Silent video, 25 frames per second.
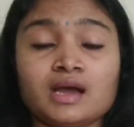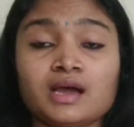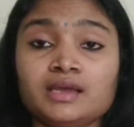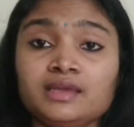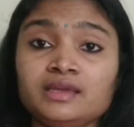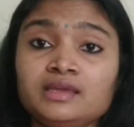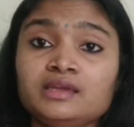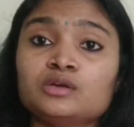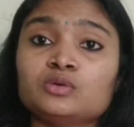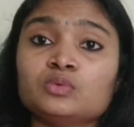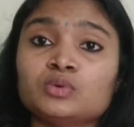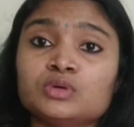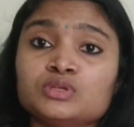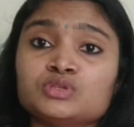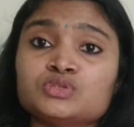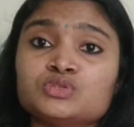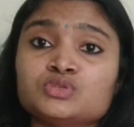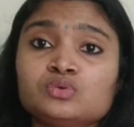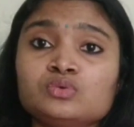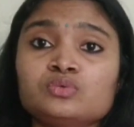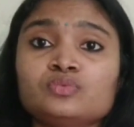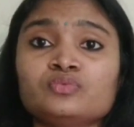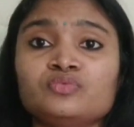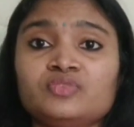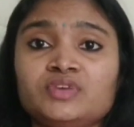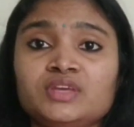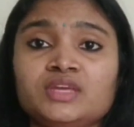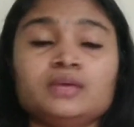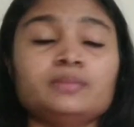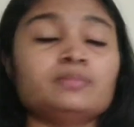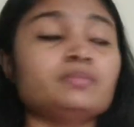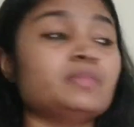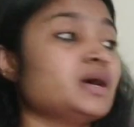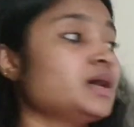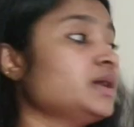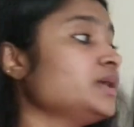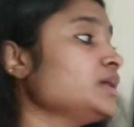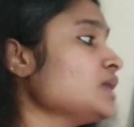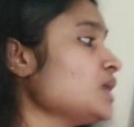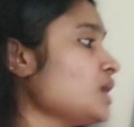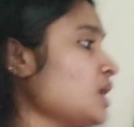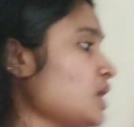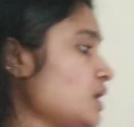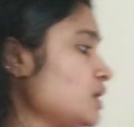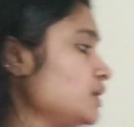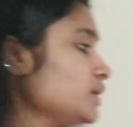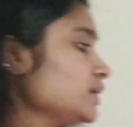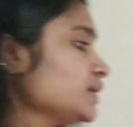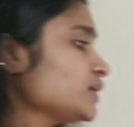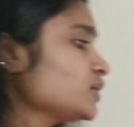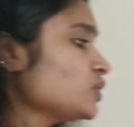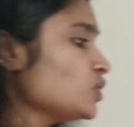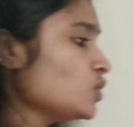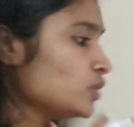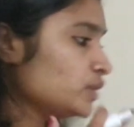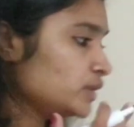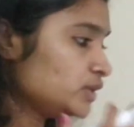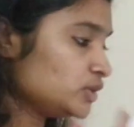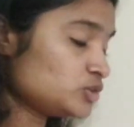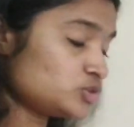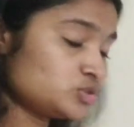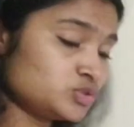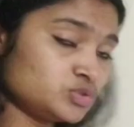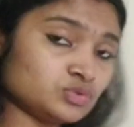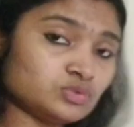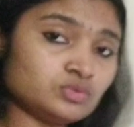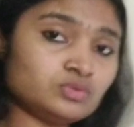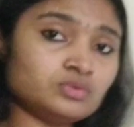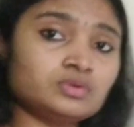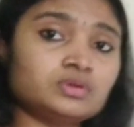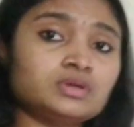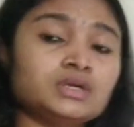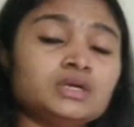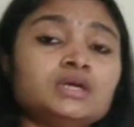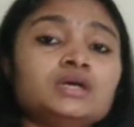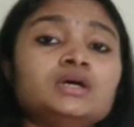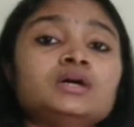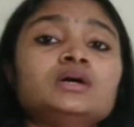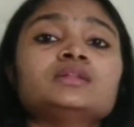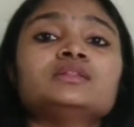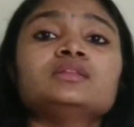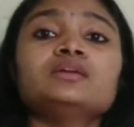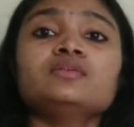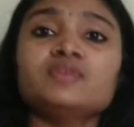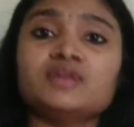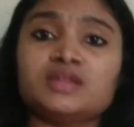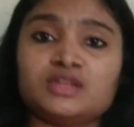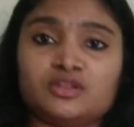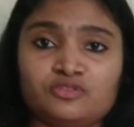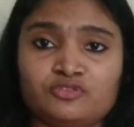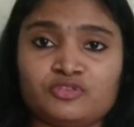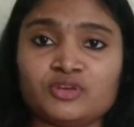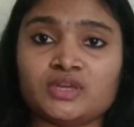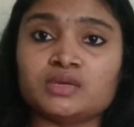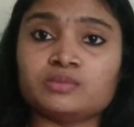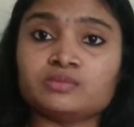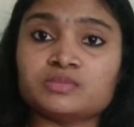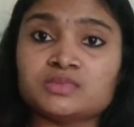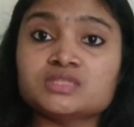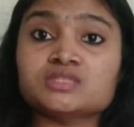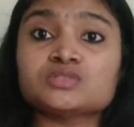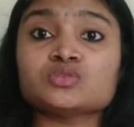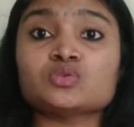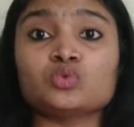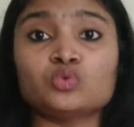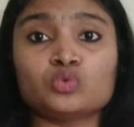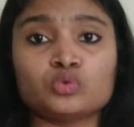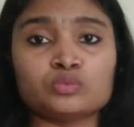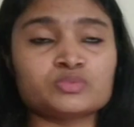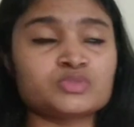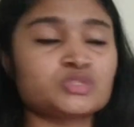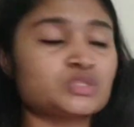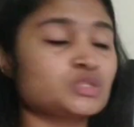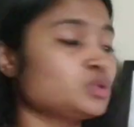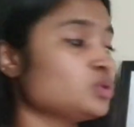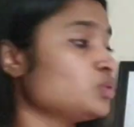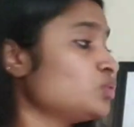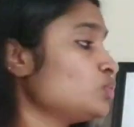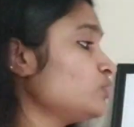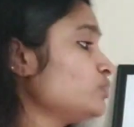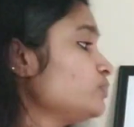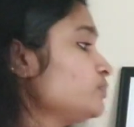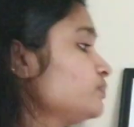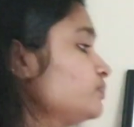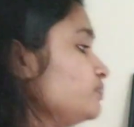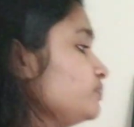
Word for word: I equal to V by R according to the very famous Ohm's law.